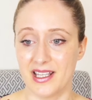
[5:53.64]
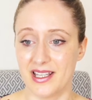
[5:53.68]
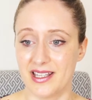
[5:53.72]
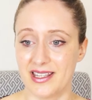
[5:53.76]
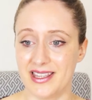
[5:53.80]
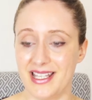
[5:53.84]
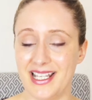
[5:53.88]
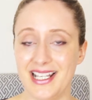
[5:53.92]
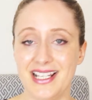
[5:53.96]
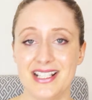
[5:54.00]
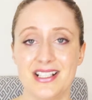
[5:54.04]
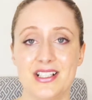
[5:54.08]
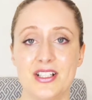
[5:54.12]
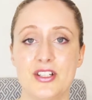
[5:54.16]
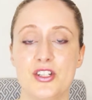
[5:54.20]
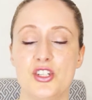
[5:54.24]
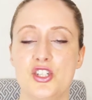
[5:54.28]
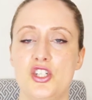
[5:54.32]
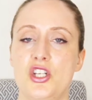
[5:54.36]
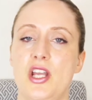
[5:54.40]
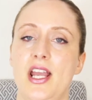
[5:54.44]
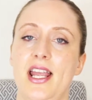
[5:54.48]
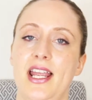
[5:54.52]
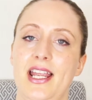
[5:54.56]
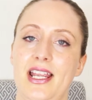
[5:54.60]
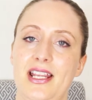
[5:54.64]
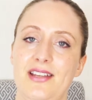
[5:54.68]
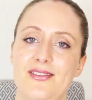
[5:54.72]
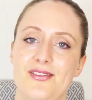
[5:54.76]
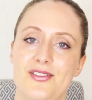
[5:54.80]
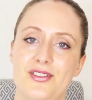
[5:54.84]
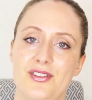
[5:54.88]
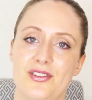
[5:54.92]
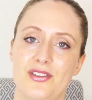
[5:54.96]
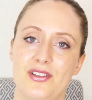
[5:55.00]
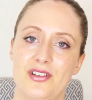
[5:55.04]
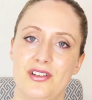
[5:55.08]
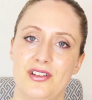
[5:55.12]
things can
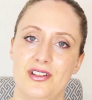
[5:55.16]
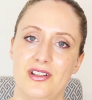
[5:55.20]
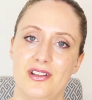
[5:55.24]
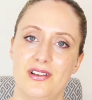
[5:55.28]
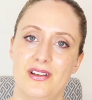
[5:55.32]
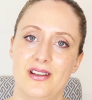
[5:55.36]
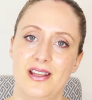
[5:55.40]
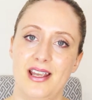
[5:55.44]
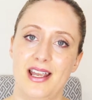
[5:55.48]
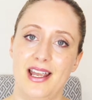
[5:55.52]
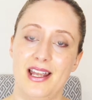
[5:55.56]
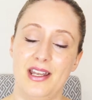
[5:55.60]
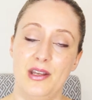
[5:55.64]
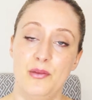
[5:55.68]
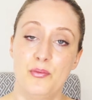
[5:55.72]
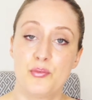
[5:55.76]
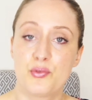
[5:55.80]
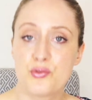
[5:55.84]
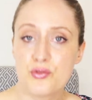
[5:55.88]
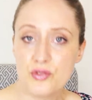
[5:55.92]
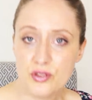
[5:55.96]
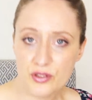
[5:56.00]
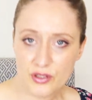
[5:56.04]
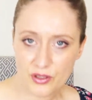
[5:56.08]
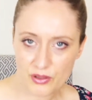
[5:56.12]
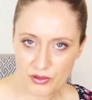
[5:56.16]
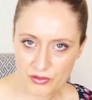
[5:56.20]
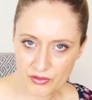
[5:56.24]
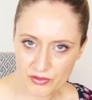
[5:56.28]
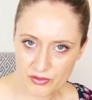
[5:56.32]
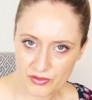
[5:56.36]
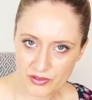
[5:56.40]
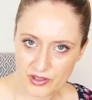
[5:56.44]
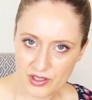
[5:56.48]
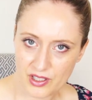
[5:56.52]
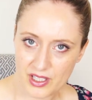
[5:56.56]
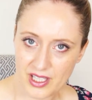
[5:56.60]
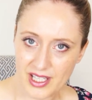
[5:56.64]
change and
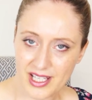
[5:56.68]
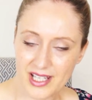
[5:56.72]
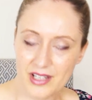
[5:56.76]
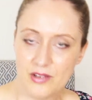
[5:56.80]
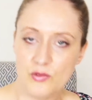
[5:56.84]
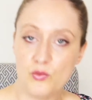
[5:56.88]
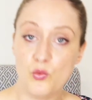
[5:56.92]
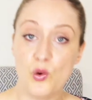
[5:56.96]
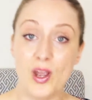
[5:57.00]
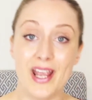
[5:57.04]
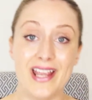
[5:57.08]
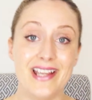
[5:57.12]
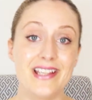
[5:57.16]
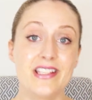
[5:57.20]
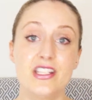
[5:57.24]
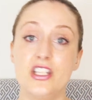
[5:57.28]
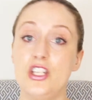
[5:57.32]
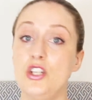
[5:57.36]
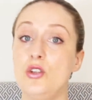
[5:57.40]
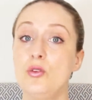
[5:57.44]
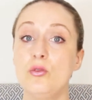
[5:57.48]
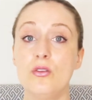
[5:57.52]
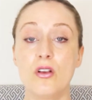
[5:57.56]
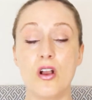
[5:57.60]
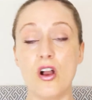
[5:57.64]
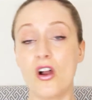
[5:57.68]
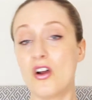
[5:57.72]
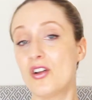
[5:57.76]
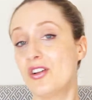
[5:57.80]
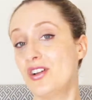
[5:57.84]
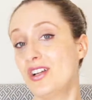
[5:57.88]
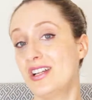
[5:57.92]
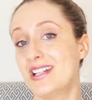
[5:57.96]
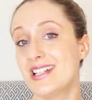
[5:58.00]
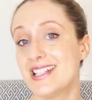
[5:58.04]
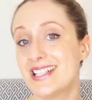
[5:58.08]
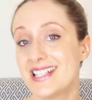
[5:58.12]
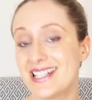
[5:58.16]
improve in ways that you
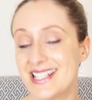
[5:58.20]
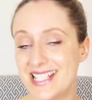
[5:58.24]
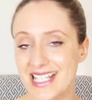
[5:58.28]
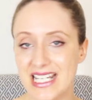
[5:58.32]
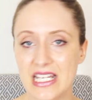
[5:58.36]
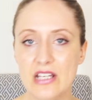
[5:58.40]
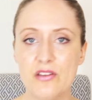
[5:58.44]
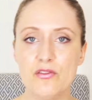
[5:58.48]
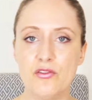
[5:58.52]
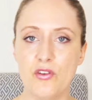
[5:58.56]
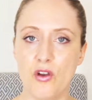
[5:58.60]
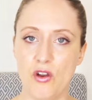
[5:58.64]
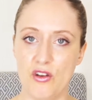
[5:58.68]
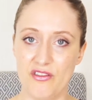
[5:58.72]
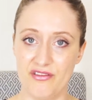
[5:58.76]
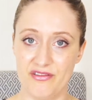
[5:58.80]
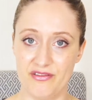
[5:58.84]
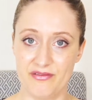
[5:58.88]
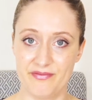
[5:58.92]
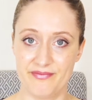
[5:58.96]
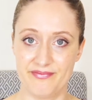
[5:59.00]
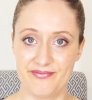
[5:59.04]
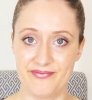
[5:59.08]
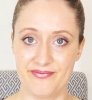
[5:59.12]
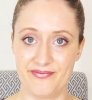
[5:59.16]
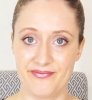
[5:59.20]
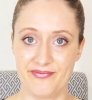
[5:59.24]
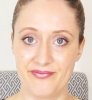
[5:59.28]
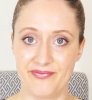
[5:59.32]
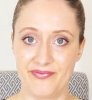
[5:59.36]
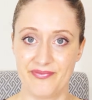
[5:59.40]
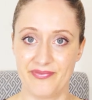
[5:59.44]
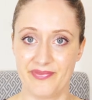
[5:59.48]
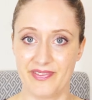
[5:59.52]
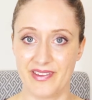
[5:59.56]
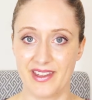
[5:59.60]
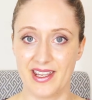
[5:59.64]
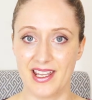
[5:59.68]
can't conceive of,
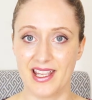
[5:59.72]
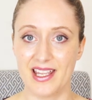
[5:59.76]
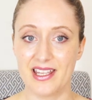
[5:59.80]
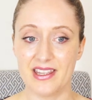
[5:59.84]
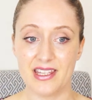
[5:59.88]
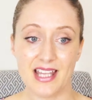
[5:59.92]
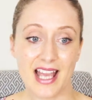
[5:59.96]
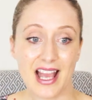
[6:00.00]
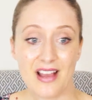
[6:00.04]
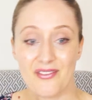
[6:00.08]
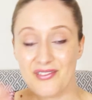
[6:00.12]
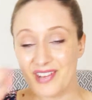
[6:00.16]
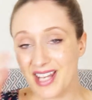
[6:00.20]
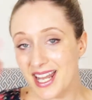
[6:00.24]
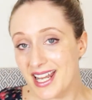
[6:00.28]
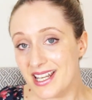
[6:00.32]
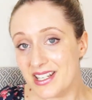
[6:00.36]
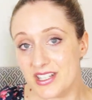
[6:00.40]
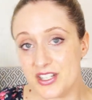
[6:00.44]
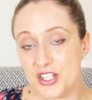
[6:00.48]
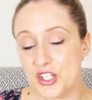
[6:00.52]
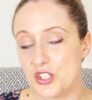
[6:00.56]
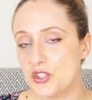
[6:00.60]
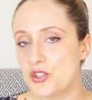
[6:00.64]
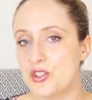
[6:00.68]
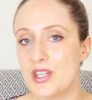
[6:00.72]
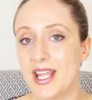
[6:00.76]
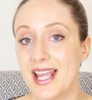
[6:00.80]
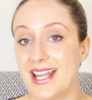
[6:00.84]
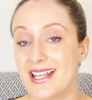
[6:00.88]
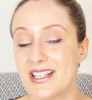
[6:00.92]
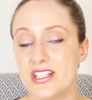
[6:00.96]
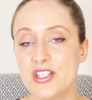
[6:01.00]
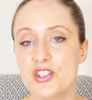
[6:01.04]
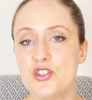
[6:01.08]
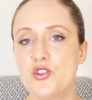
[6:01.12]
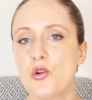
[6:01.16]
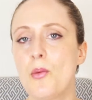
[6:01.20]
that haven't
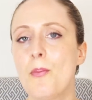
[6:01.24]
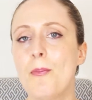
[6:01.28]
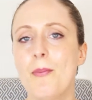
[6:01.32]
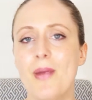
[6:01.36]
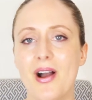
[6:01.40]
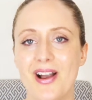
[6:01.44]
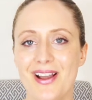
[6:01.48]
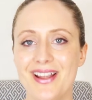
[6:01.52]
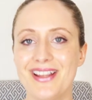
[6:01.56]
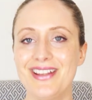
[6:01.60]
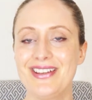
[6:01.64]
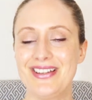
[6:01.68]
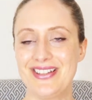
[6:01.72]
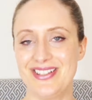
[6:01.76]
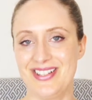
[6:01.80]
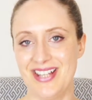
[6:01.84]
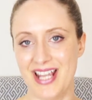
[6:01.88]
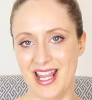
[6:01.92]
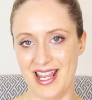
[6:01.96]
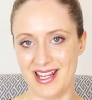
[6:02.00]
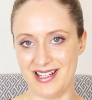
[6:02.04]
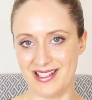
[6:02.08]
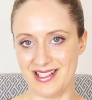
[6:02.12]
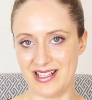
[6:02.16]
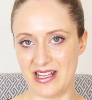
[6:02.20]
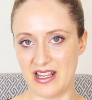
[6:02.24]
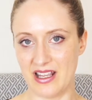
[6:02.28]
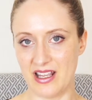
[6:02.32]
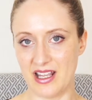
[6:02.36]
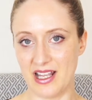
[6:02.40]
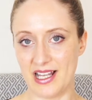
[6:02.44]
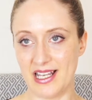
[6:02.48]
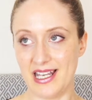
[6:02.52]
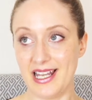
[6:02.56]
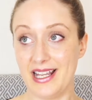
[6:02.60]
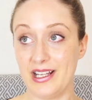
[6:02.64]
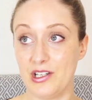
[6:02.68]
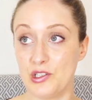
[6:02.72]
entered your mind yet.
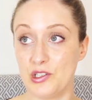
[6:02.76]
Let